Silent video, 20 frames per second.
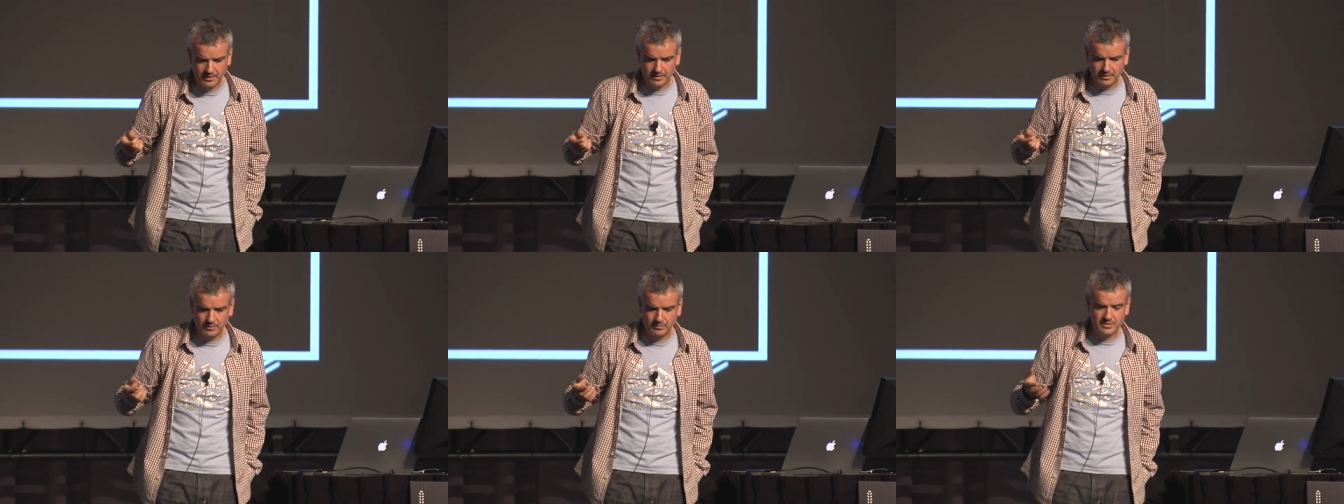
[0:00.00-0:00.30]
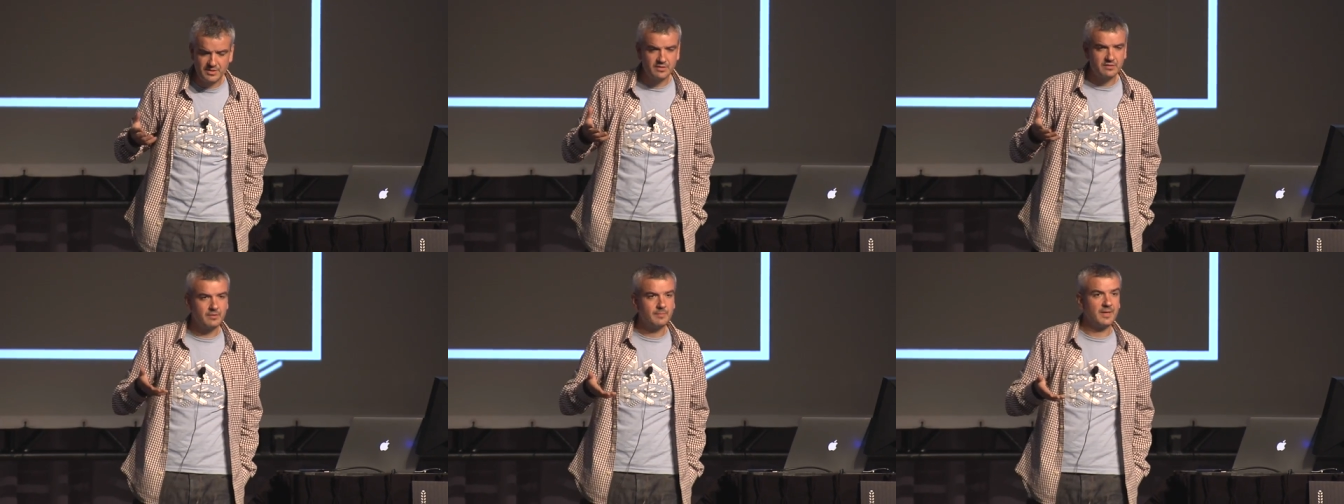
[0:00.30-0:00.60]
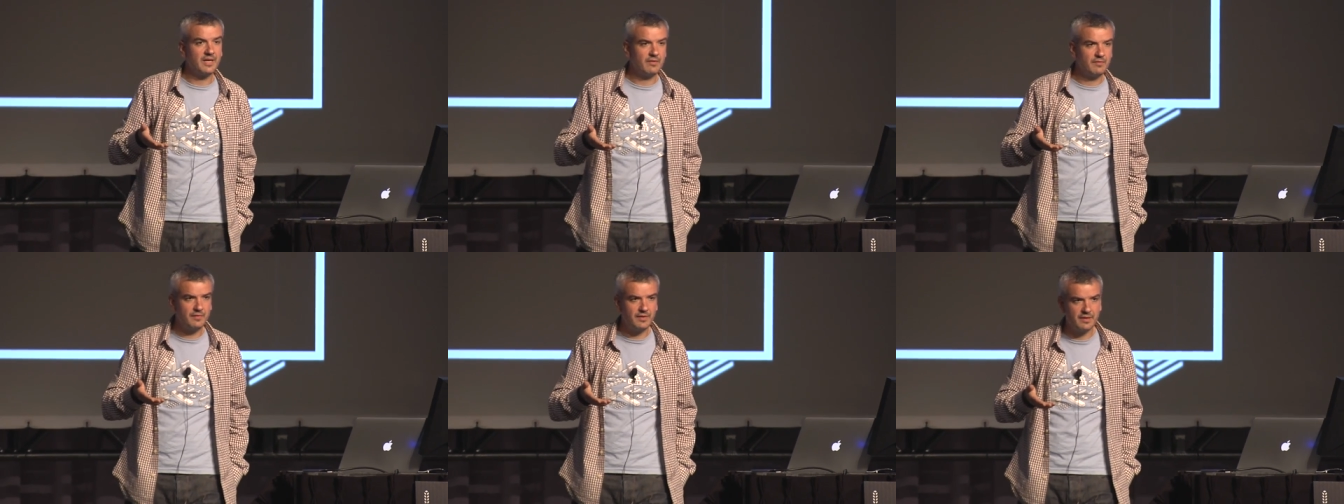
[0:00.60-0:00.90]
which is the
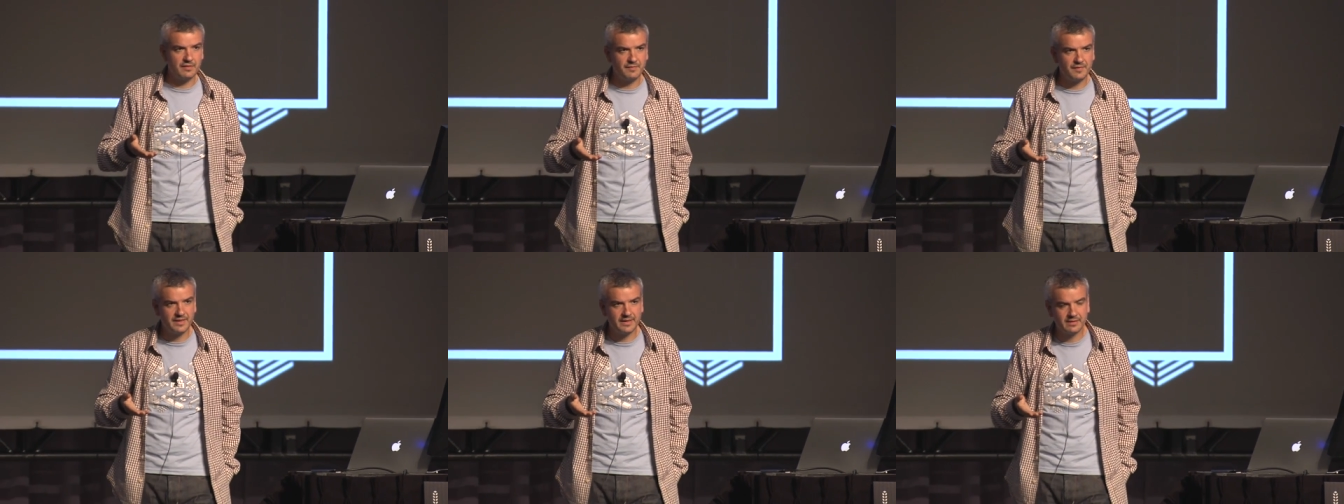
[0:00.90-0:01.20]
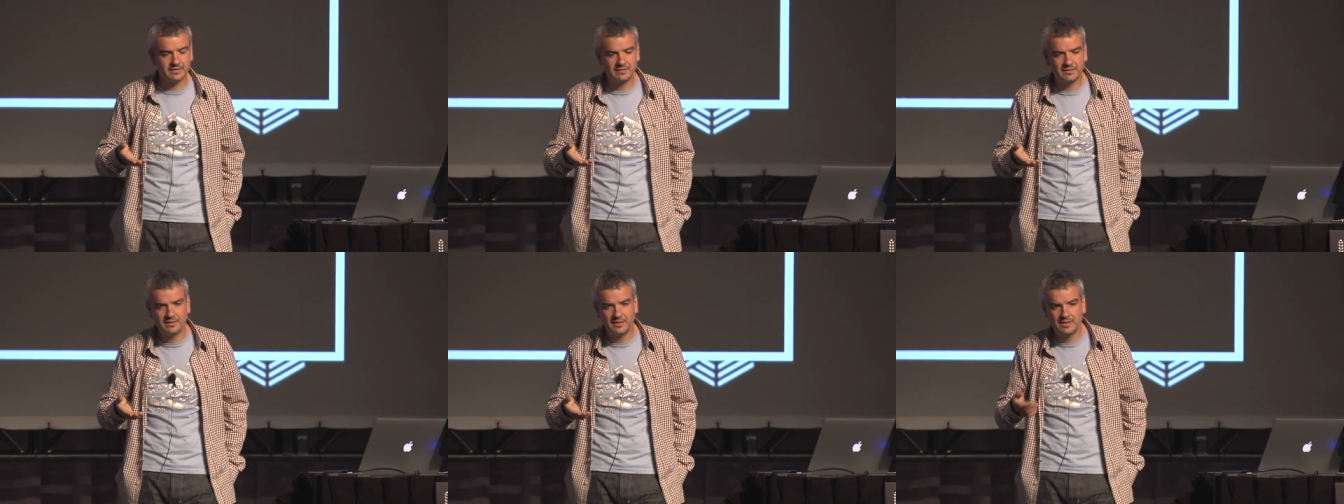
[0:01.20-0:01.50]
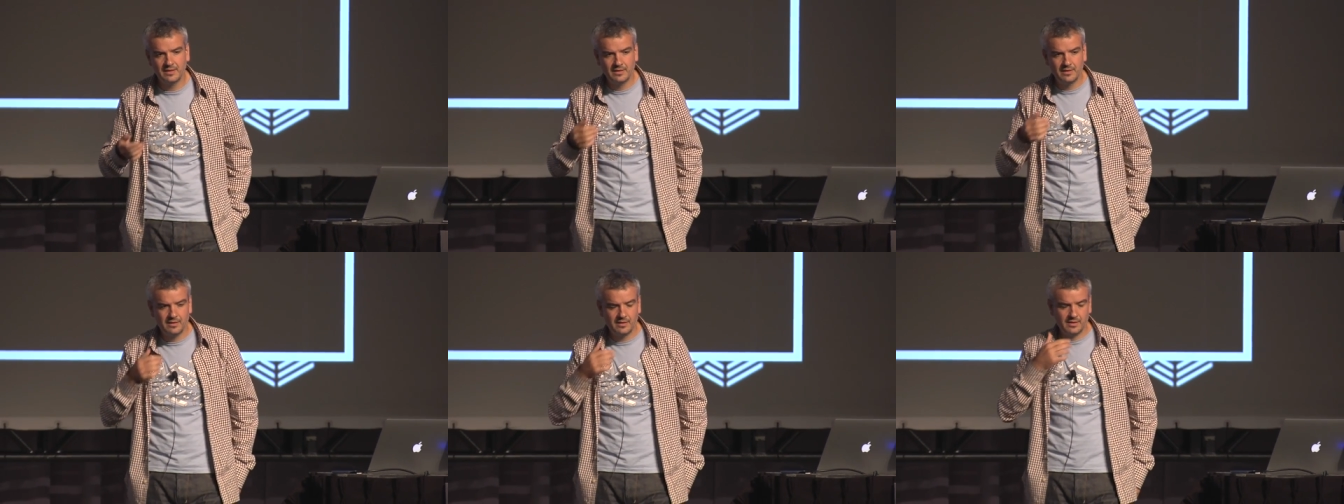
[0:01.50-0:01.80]
butterfly effect.
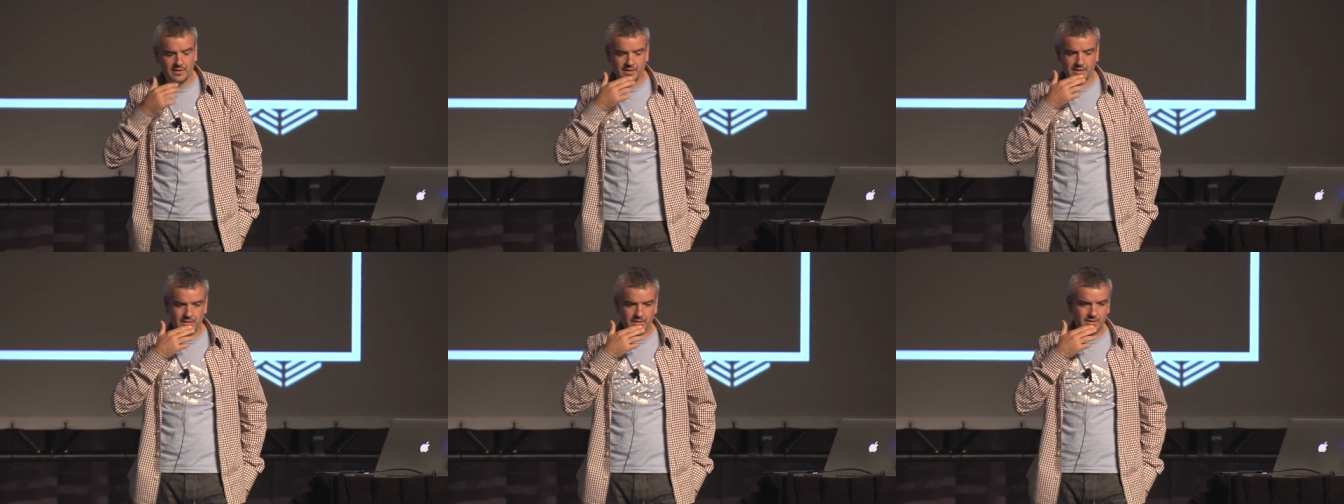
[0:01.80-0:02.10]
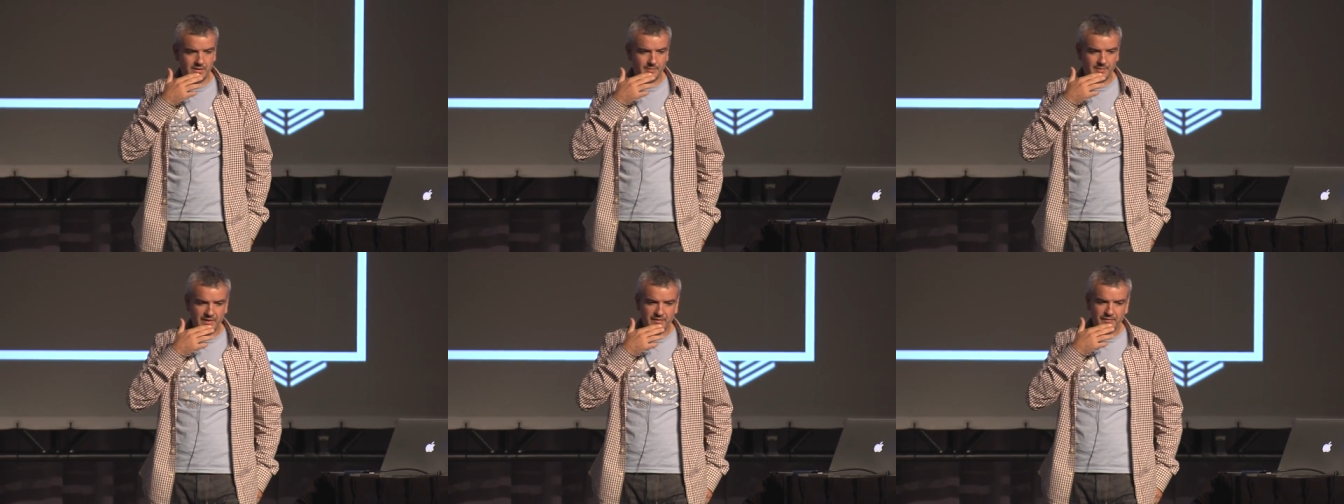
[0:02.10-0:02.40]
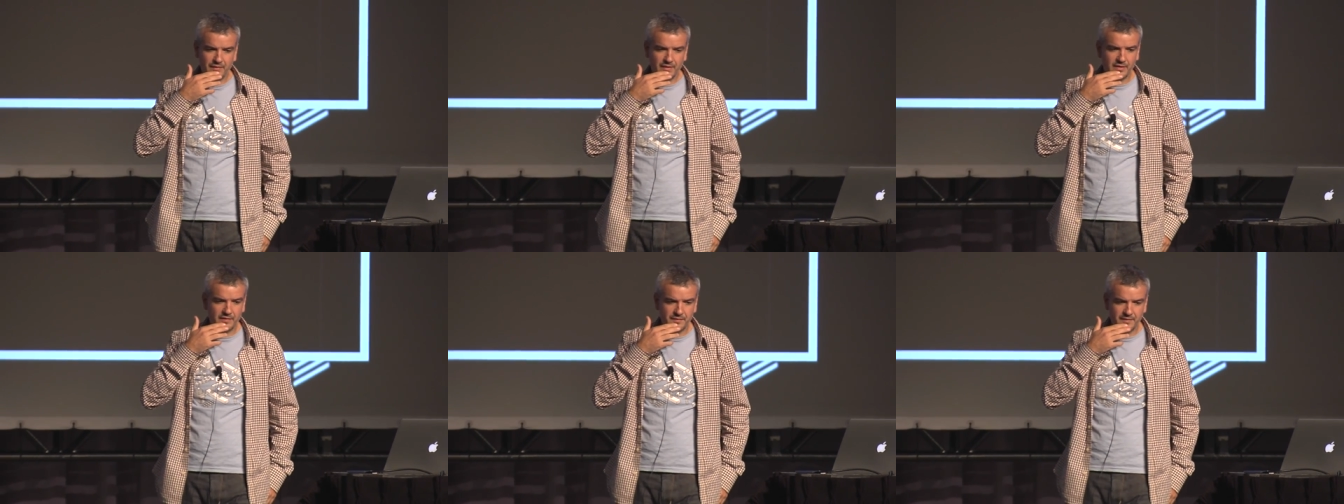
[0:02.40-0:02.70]
The
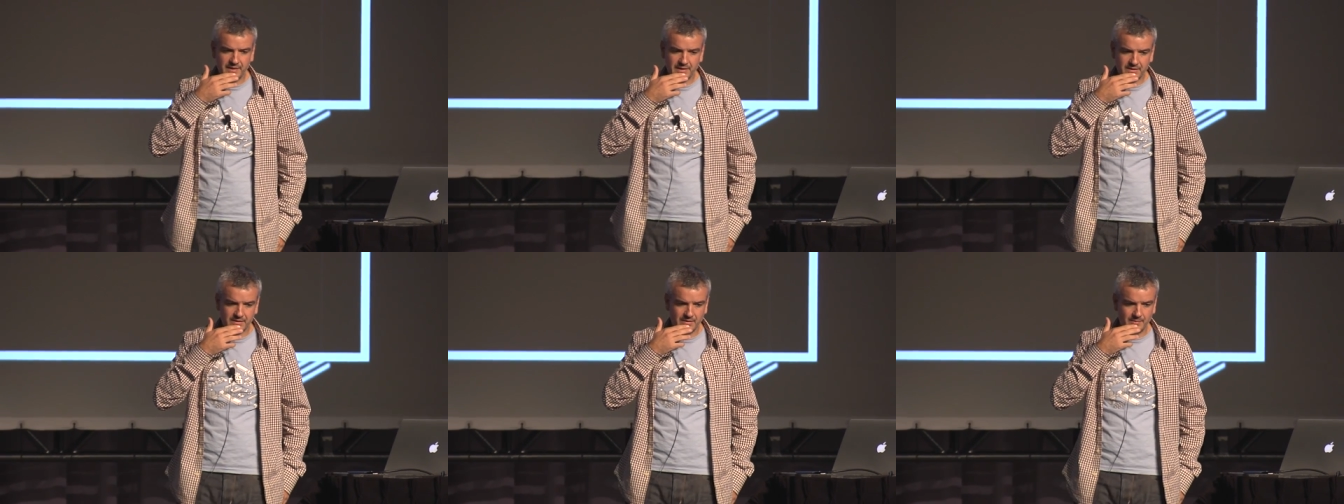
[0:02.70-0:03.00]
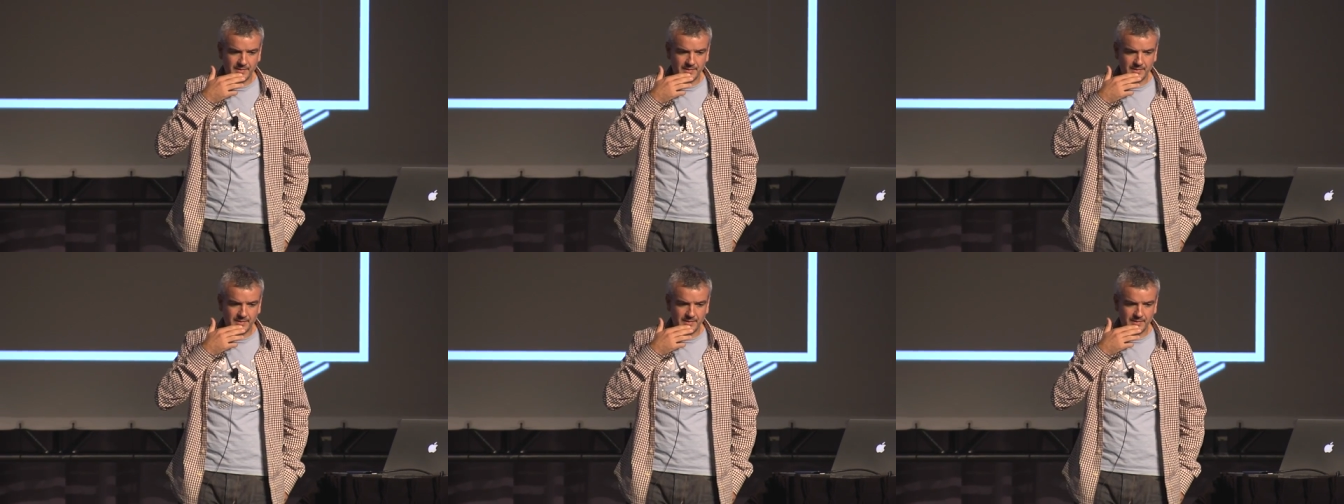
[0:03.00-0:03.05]
butterfly effect,